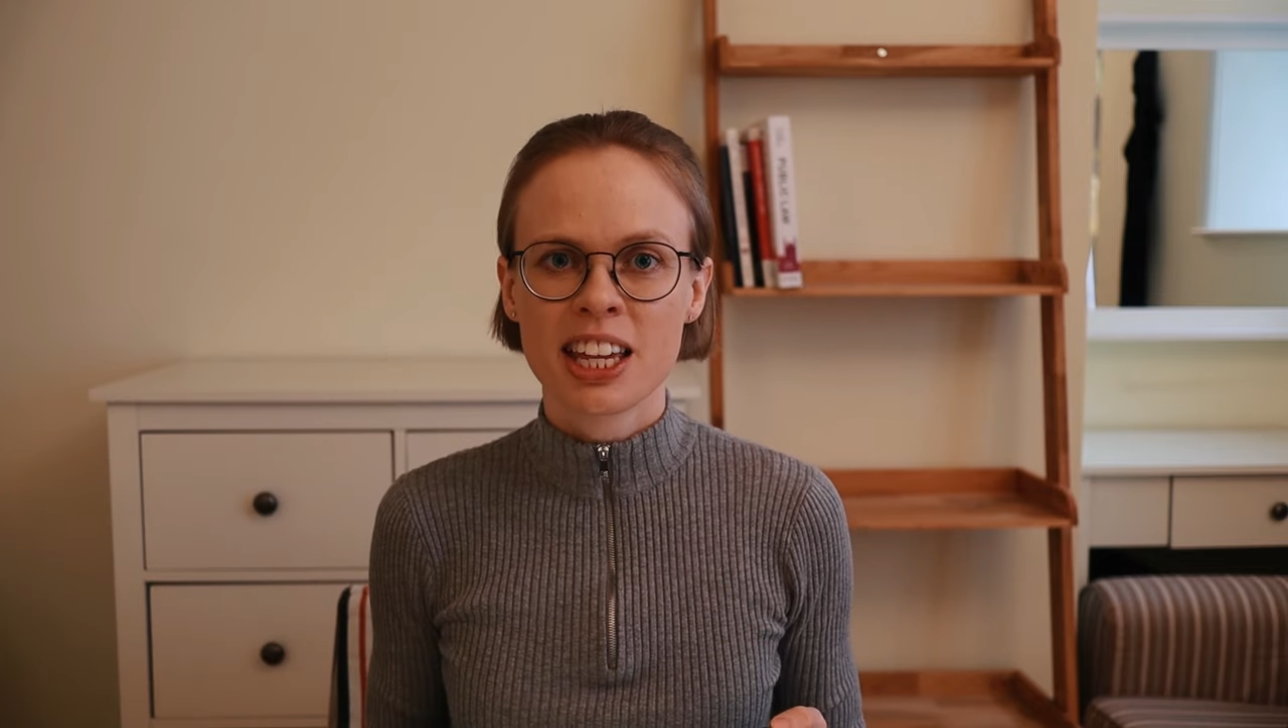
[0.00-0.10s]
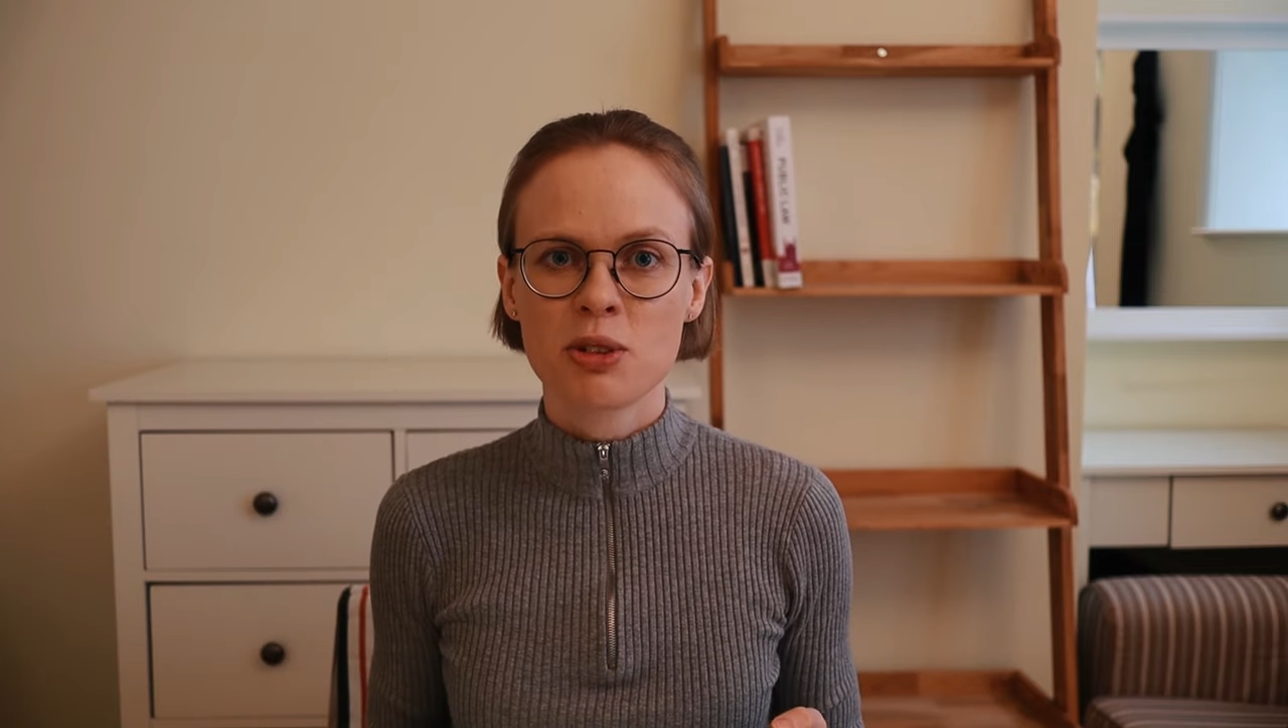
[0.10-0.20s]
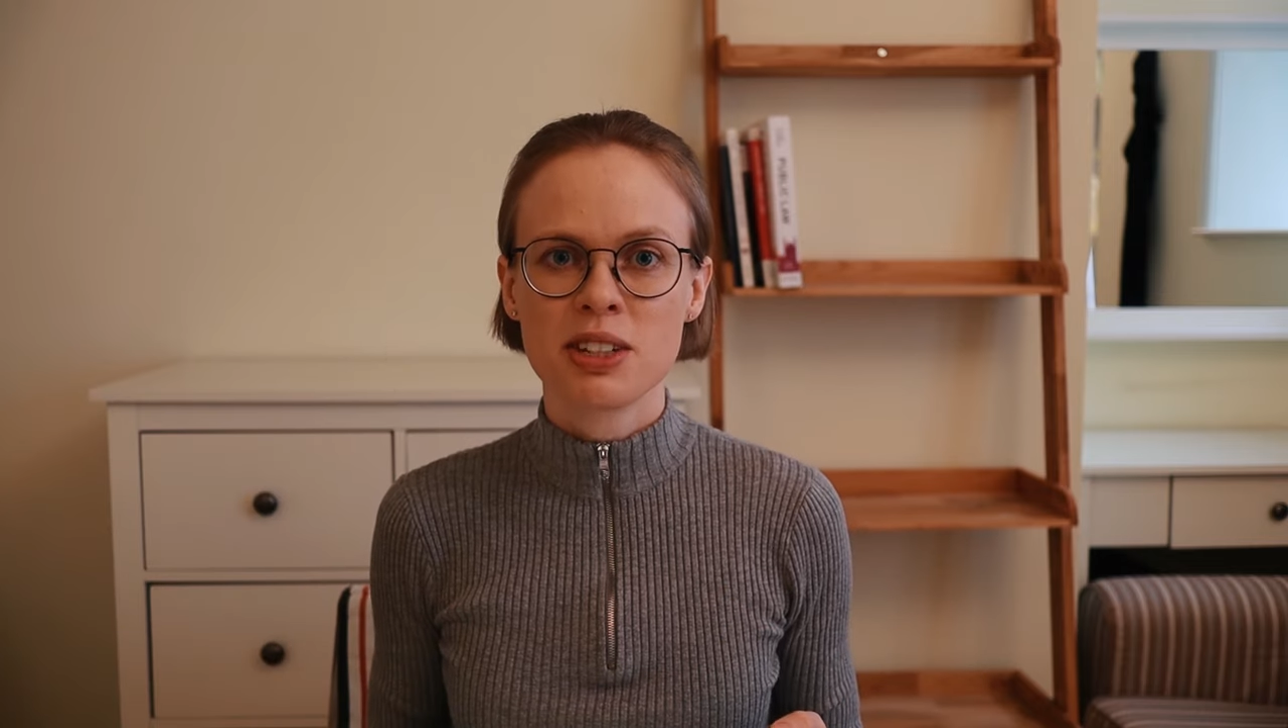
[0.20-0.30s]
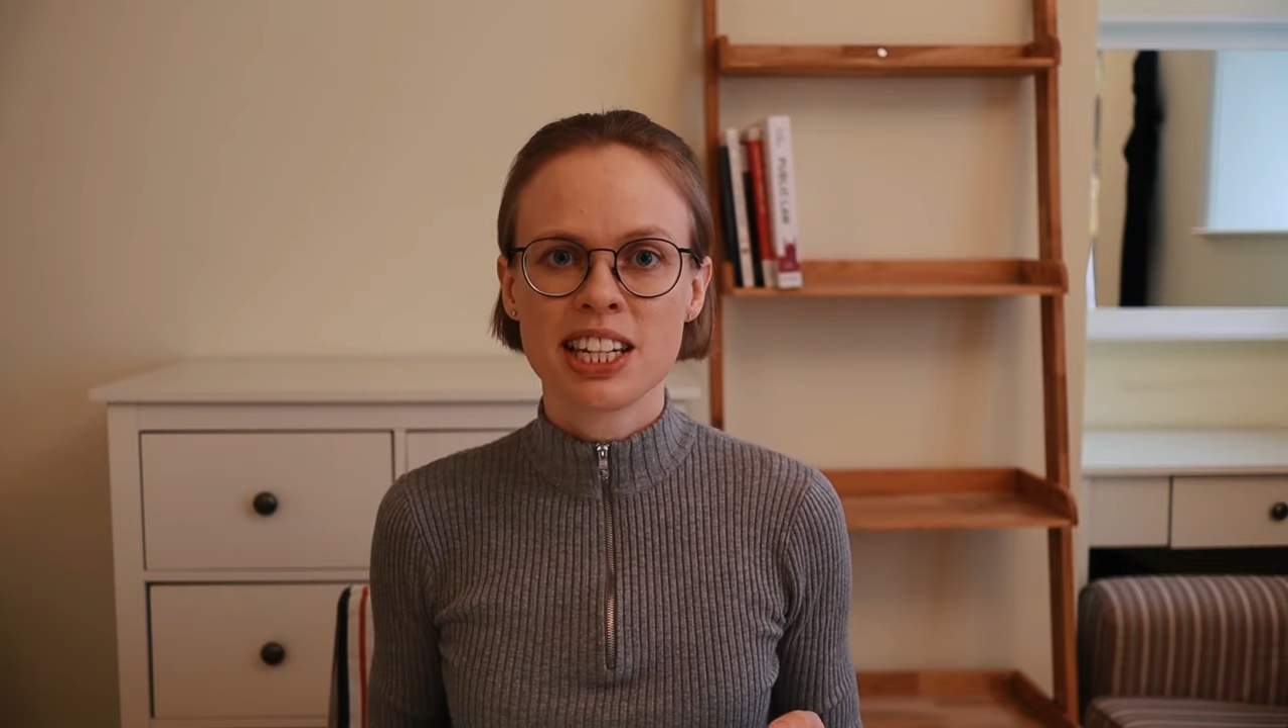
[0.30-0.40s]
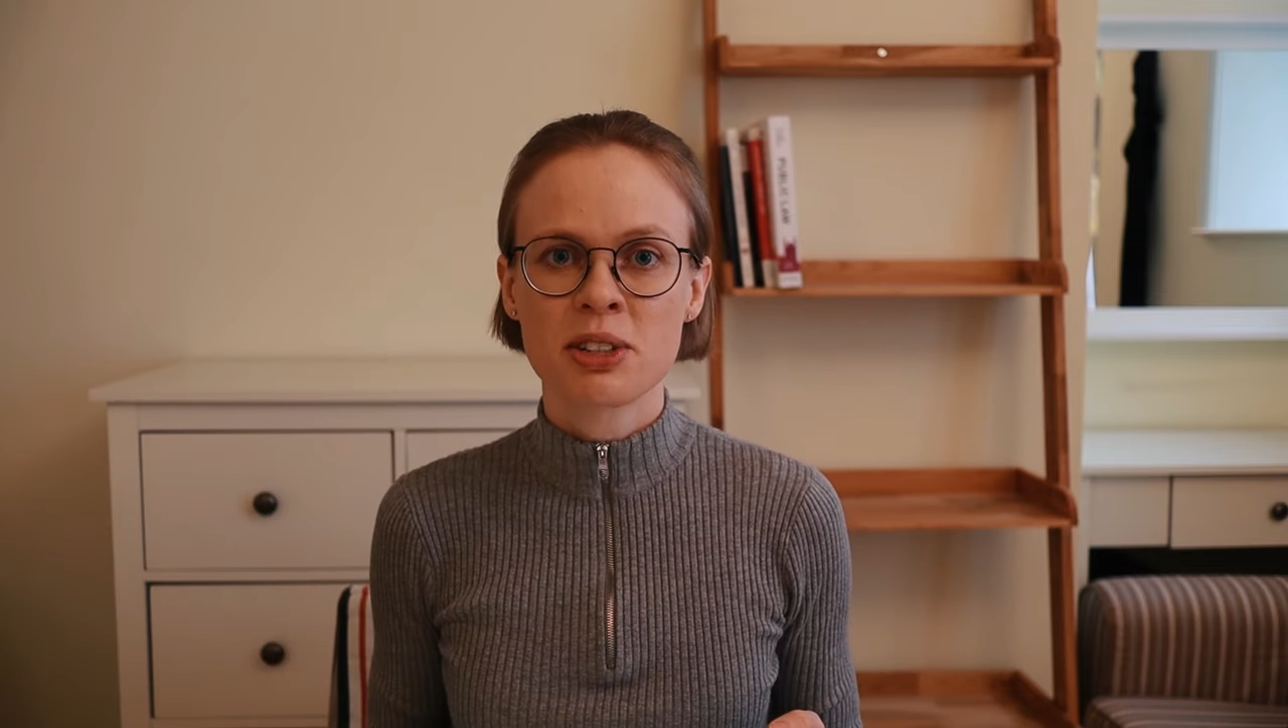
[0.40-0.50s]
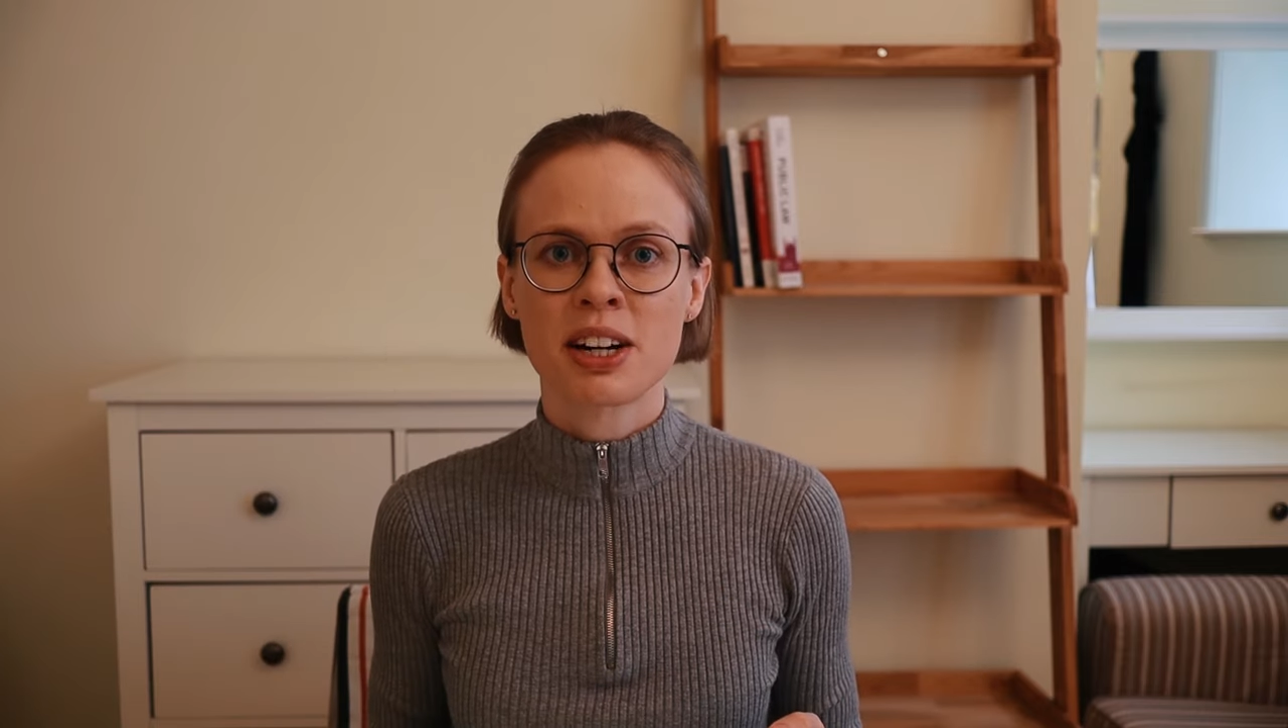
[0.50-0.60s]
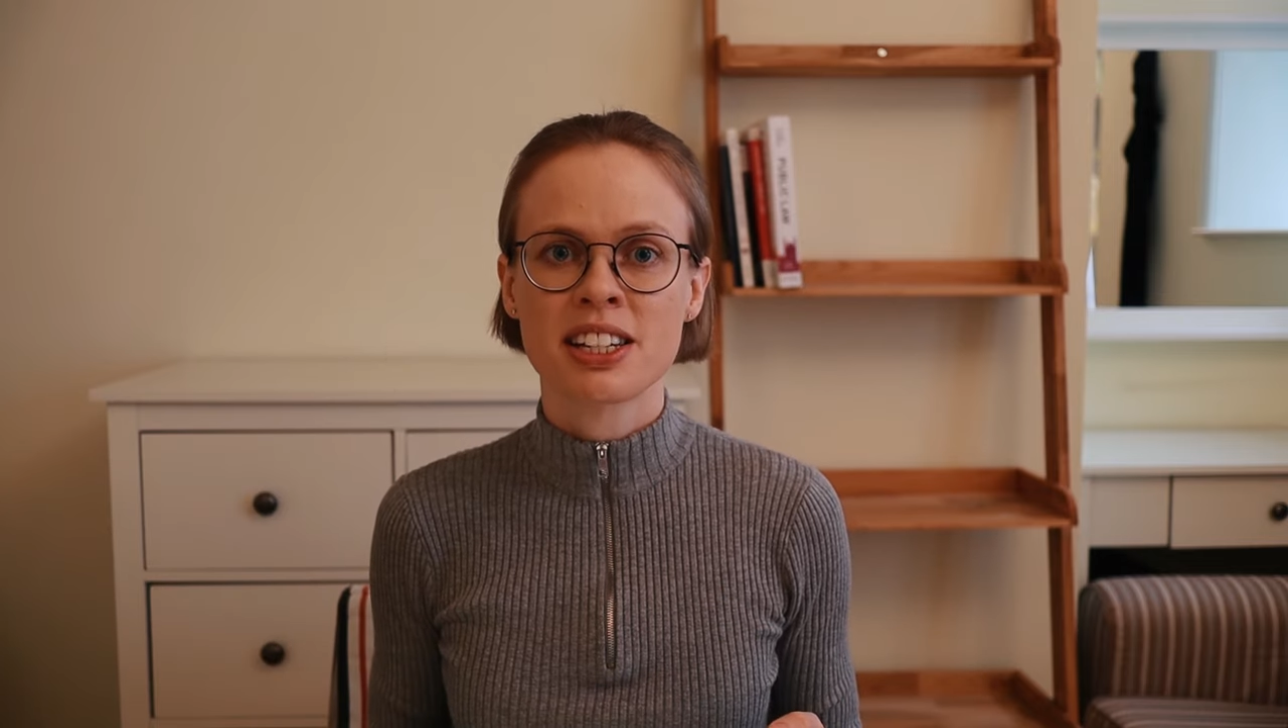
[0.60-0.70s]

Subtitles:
You need to